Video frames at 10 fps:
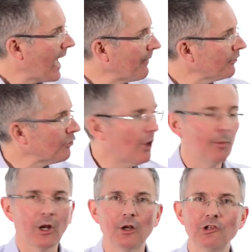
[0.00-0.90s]
And the
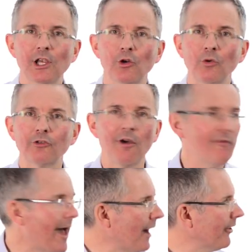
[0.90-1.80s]
terminology can also
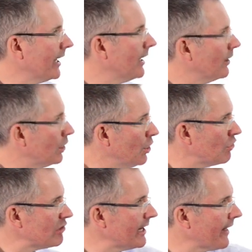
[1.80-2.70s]
vary.
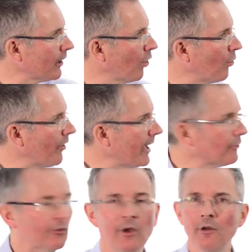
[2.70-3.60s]
Usually they're called
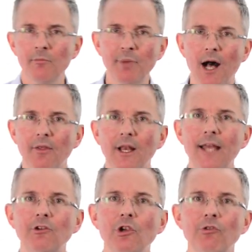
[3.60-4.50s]
this, but the
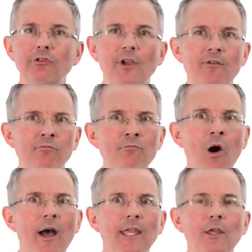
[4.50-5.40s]
letter you receive
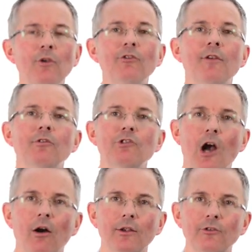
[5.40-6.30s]
might use different
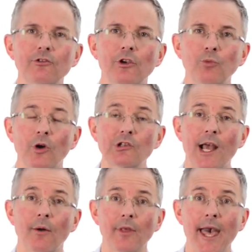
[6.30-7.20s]
jargons, just watch
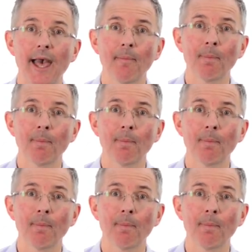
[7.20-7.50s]
out there.